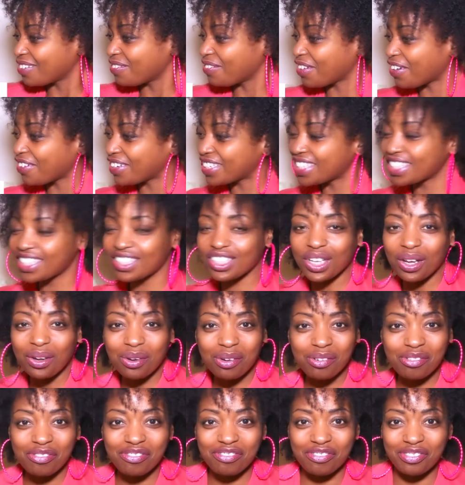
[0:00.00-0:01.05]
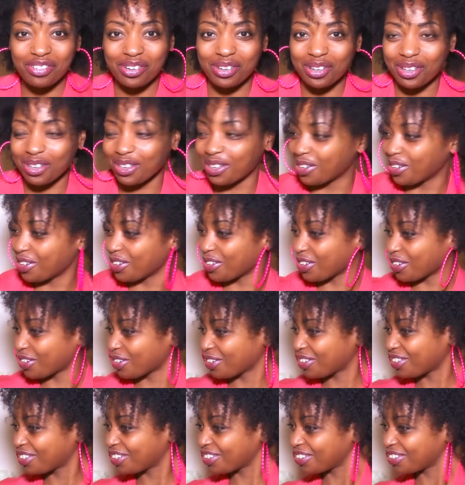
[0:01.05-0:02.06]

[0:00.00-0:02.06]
very soulful.